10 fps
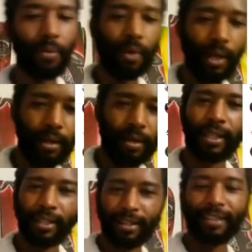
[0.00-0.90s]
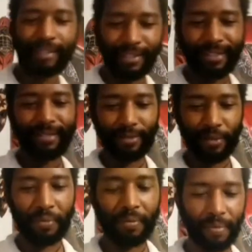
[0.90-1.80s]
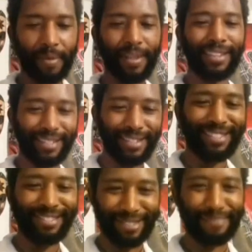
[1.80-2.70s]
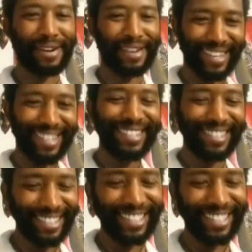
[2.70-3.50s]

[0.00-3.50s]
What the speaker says: I bet you know how we love fish in the South, especially Louisiana.